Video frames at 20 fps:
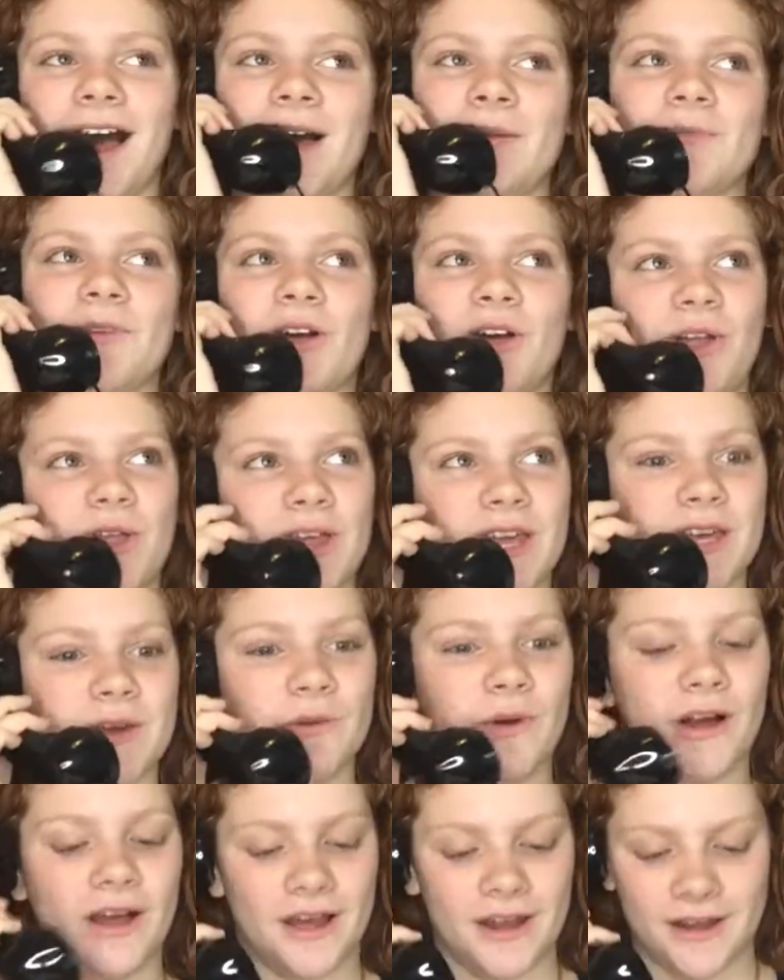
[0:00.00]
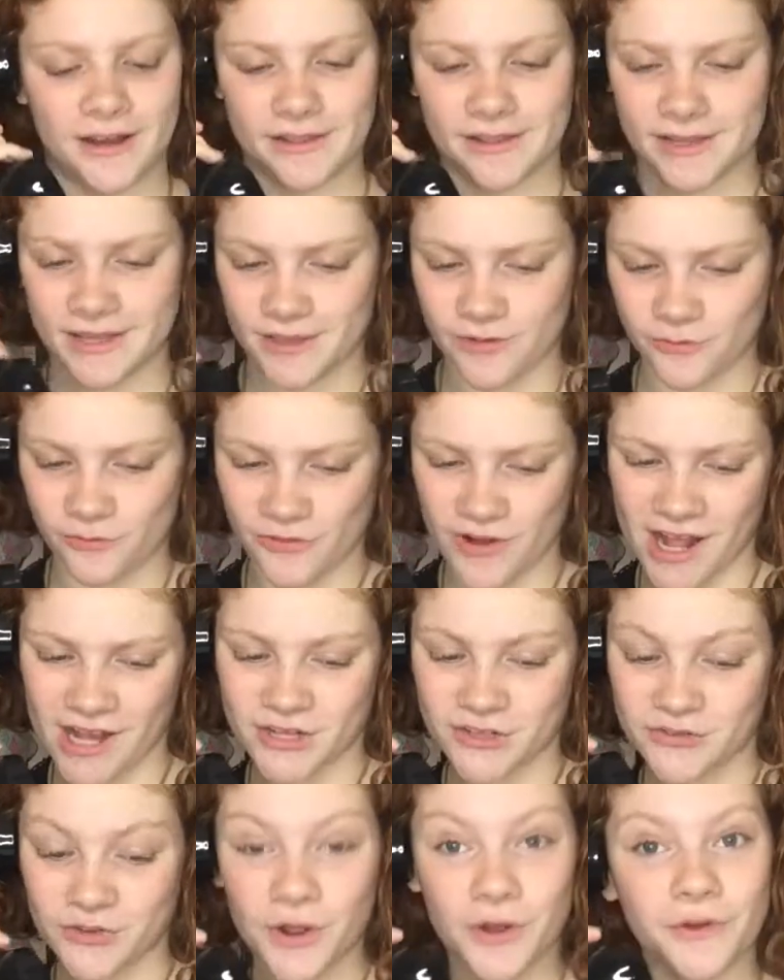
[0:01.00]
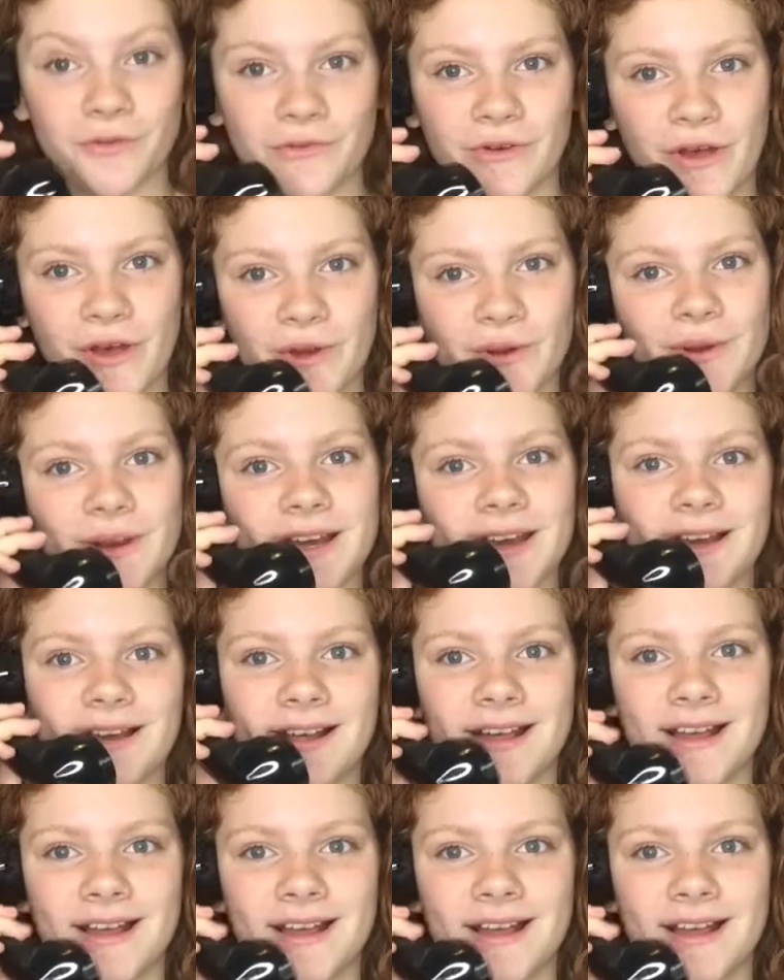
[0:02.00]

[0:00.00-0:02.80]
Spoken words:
I'm calling you on the retro phone.